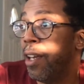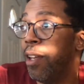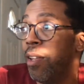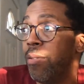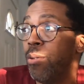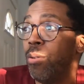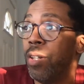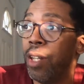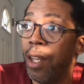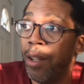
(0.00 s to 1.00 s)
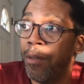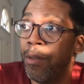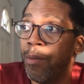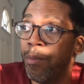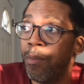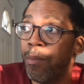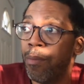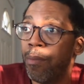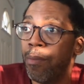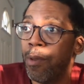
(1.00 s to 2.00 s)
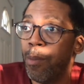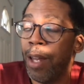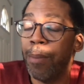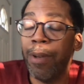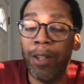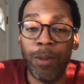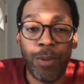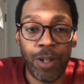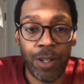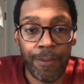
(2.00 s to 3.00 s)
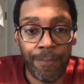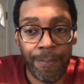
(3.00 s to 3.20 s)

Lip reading: if you look at the Black Panther Party,